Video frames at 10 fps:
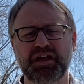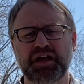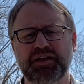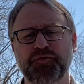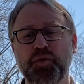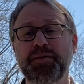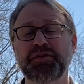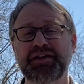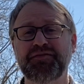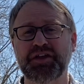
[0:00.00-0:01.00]
If we
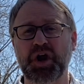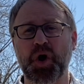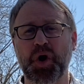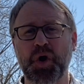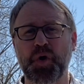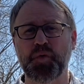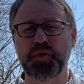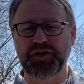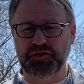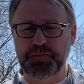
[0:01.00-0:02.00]
believe that
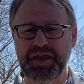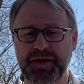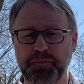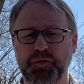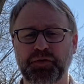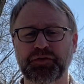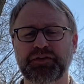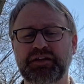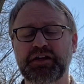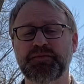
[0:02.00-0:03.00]
we as a people
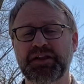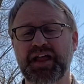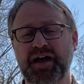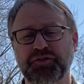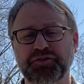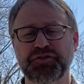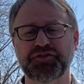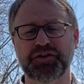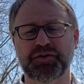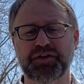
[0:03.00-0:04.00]
need to be lavishly
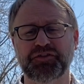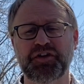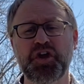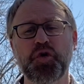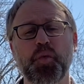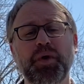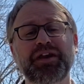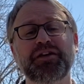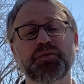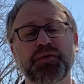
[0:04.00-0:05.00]
generous, we
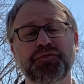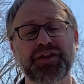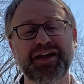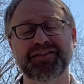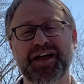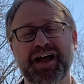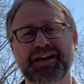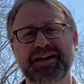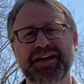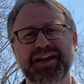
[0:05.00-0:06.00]
need to reflect that
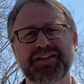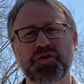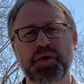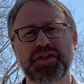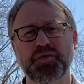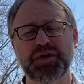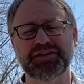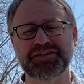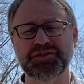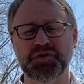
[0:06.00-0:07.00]
in the way that we
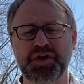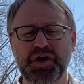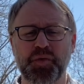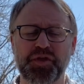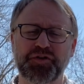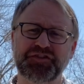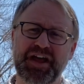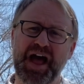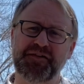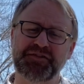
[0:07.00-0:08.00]
deal with our staff